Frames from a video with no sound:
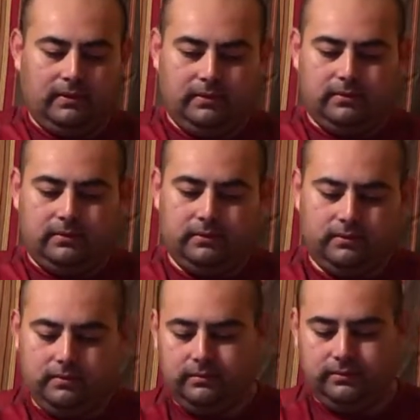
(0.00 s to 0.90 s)
You know,
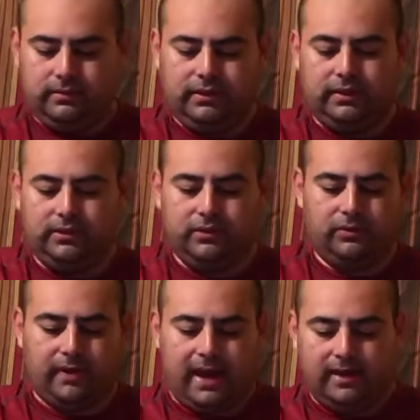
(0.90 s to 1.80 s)
see 2
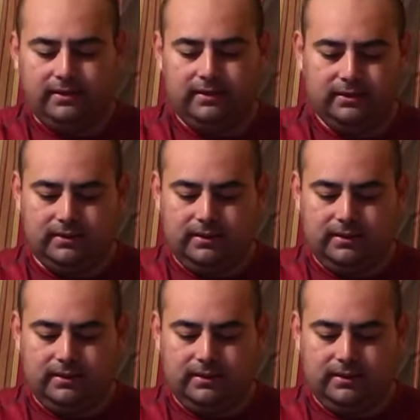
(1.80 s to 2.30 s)
rags,